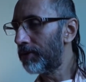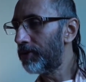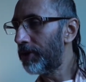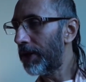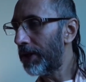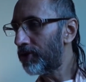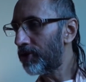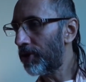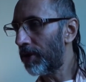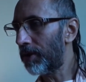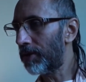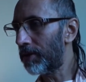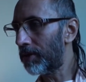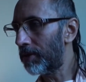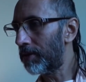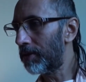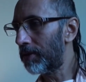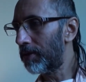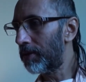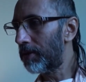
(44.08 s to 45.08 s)
nature,
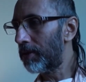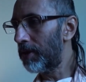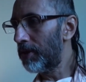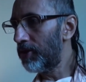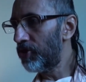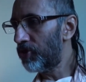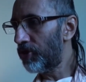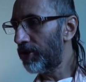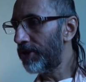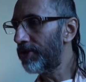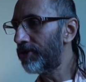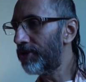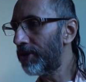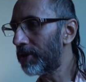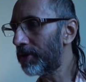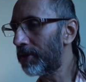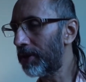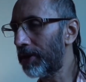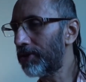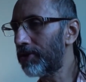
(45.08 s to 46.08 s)

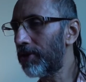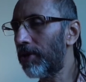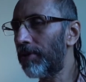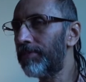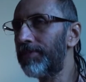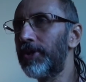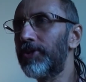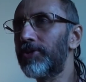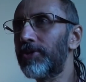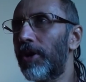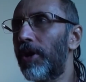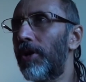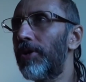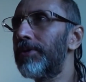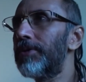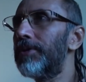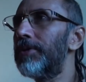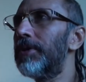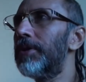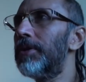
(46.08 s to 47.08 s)
intrinsic nature of this song.
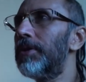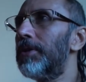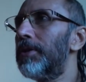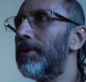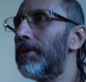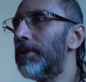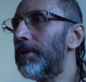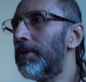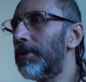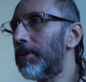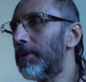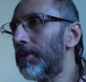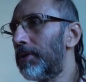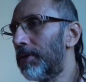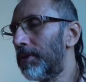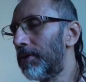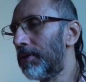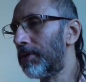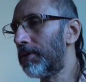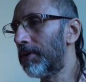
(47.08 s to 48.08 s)

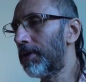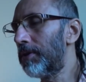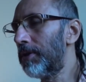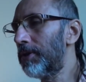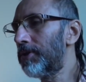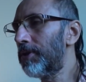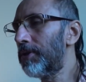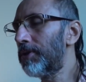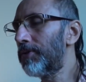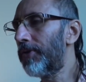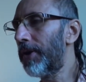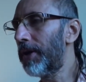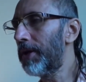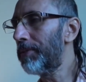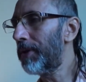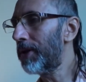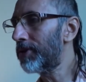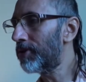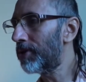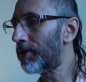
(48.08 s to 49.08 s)
This is
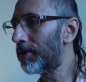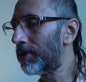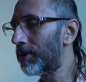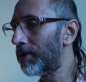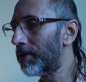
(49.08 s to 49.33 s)
very much